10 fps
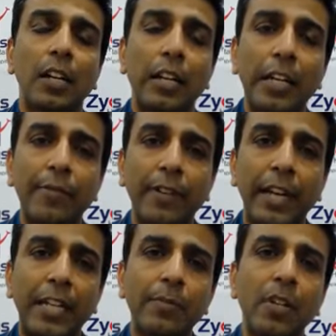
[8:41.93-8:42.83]
If
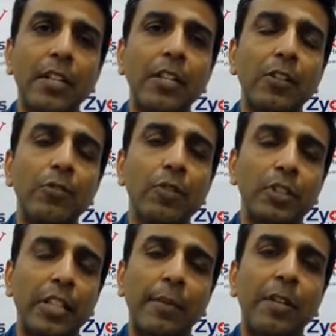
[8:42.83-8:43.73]
anybody who is
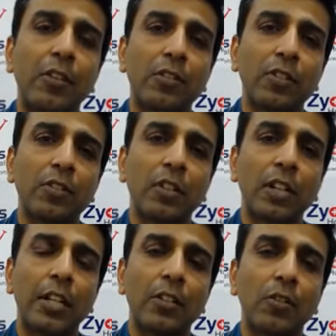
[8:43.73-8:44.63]
semi-conscious or
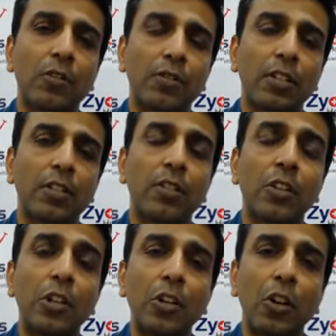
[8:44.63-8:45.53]
unconscious,
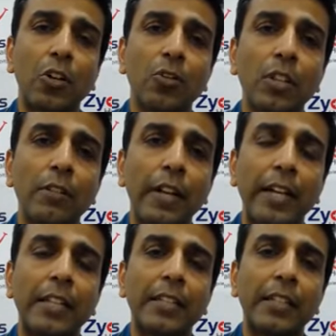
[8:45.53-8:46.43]
not to give
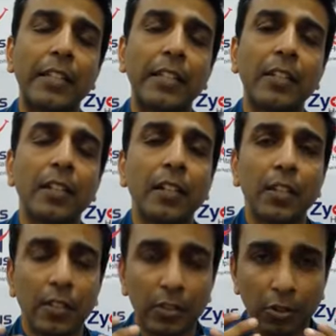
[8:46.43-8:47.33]
anything
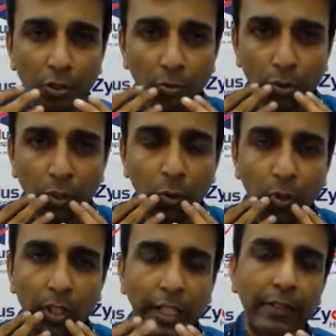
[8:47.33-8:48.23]
through the
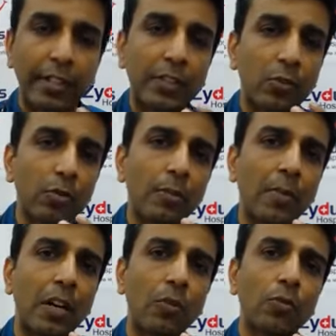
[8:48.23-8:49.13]
oral cavity, through the
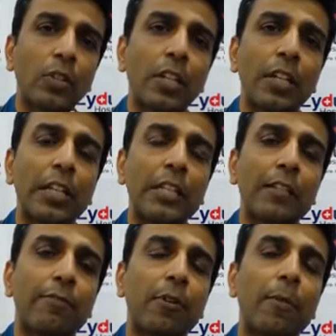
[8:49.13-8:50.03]
mouth, in the
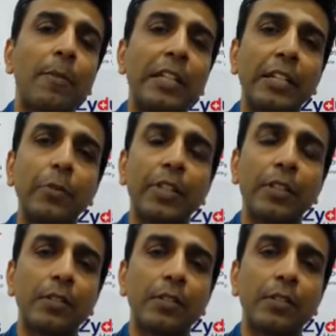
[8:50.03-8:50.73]
form of liquid.